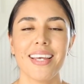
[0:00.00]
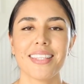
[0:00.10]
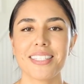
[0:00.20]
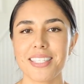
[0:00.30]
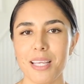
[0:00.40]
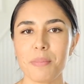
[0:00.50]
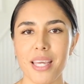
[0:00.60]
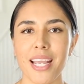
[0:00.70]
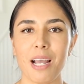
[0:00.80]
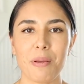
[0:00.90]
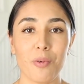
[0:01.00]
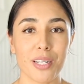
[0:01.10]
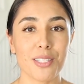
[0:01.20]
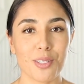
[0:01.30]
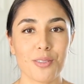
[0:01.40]
This is something I've been
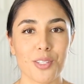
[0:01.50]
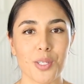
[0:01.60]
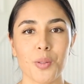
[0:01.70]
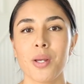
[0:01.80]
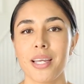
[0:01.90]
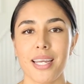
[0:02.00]
wanting to do